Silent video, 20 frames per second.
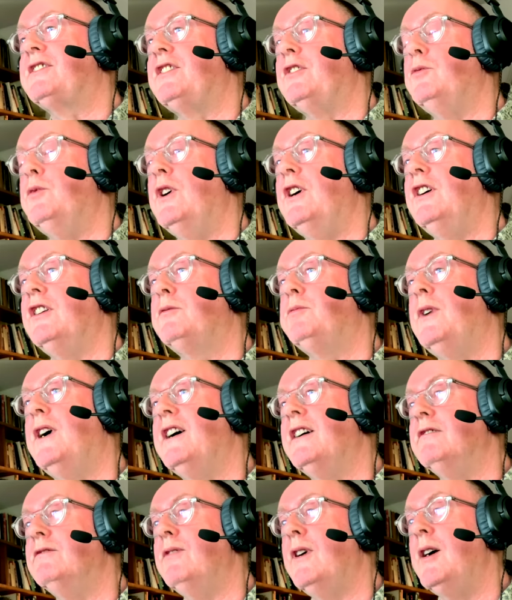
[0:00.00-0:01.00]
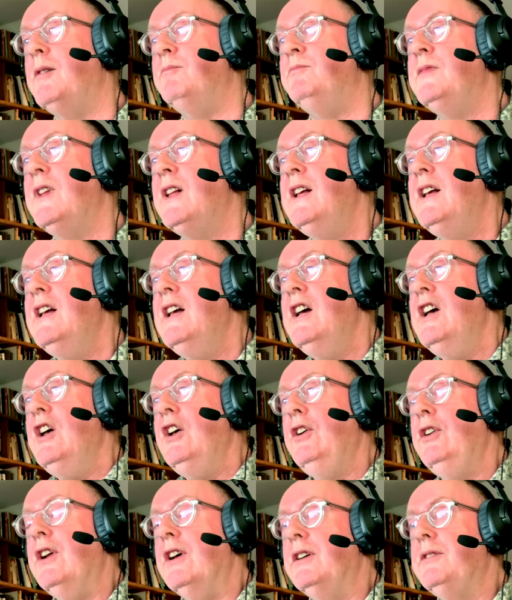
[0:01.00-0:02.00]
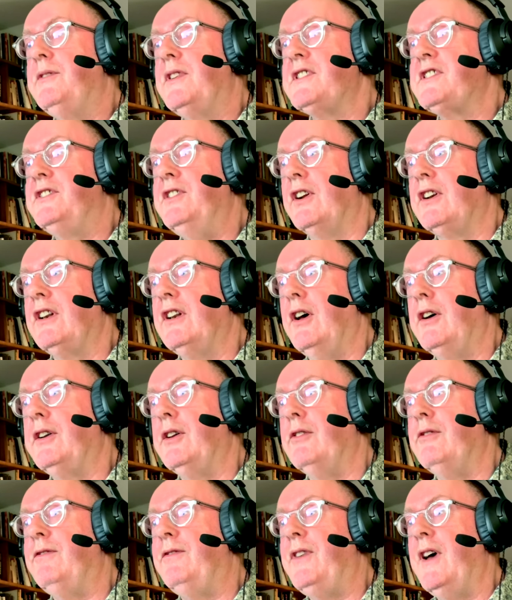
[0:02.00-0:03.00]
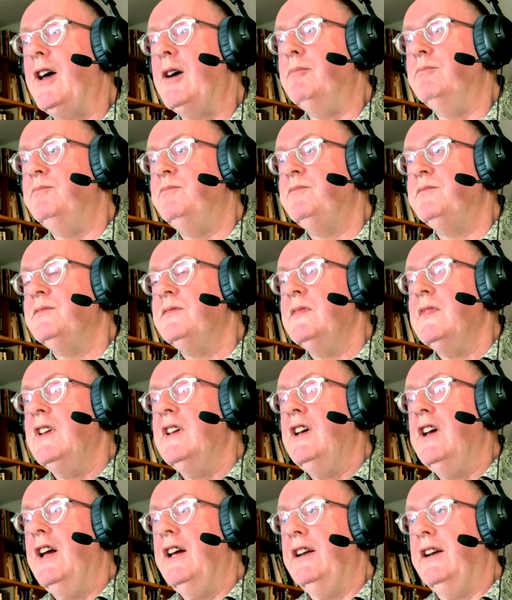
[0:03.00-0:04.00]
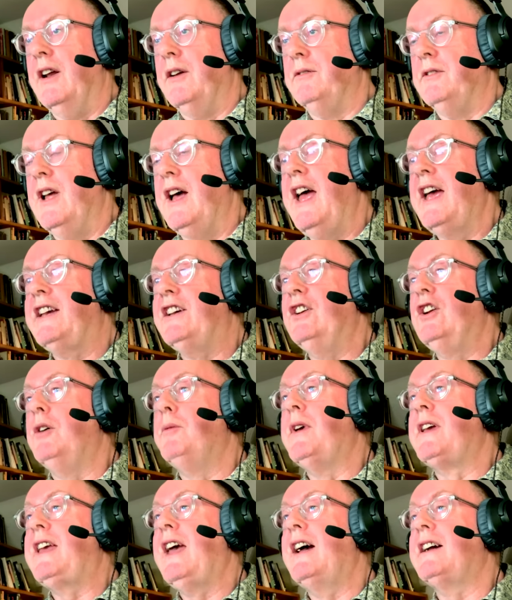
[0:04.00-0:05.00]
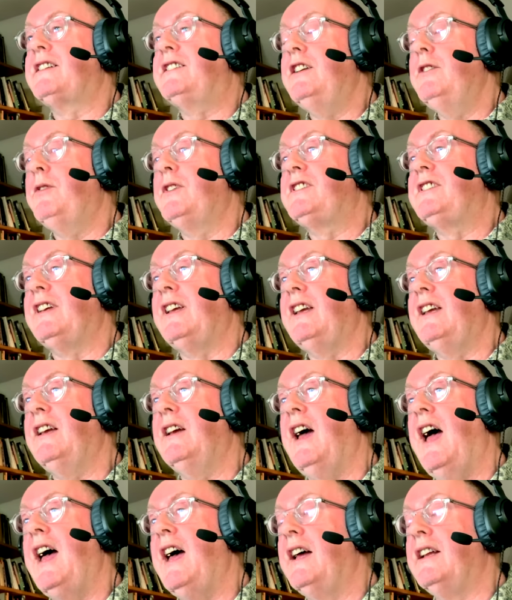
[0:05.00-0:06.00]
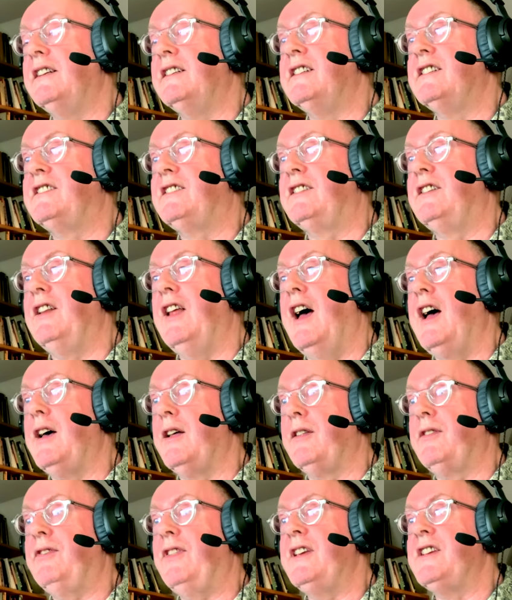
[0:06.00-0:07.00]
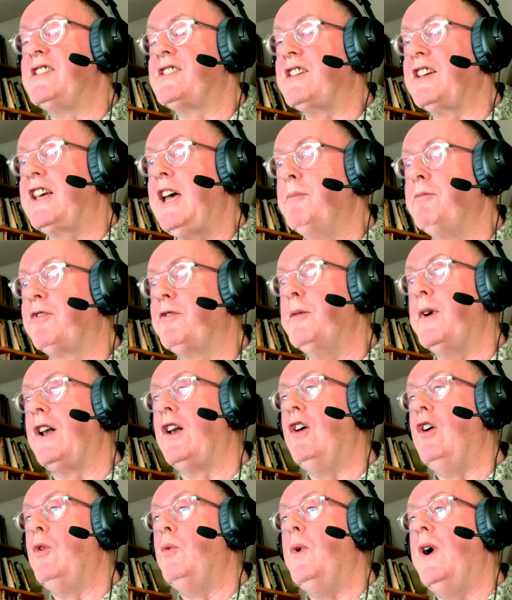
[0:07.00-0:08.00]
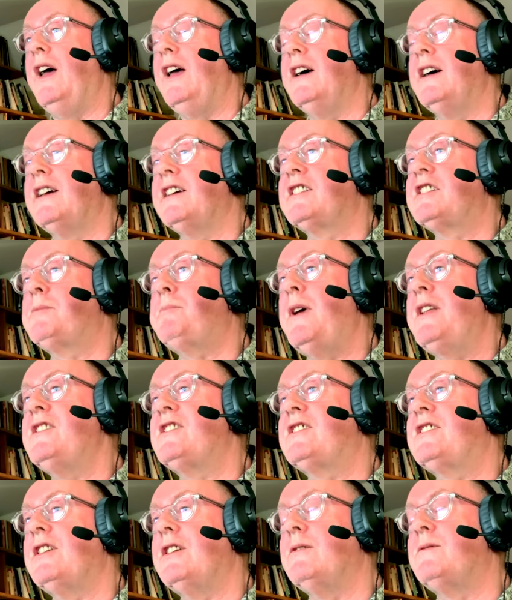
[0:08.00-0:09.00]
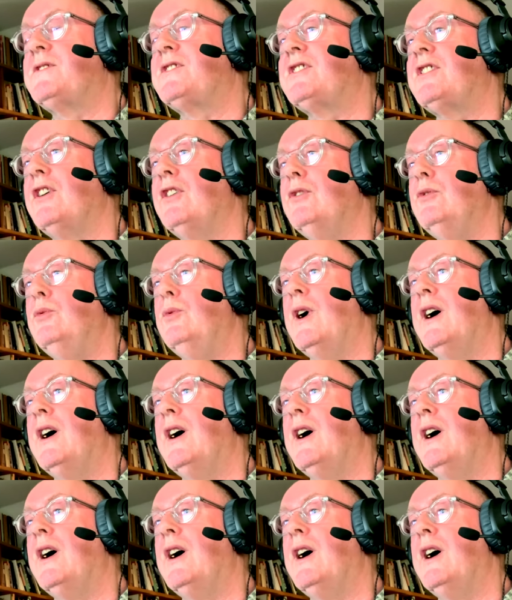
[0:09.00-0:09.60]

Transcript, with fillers: of the world where, you know, there's not a lot of, you know, economic activity, and things that come from a long way are expensive. So,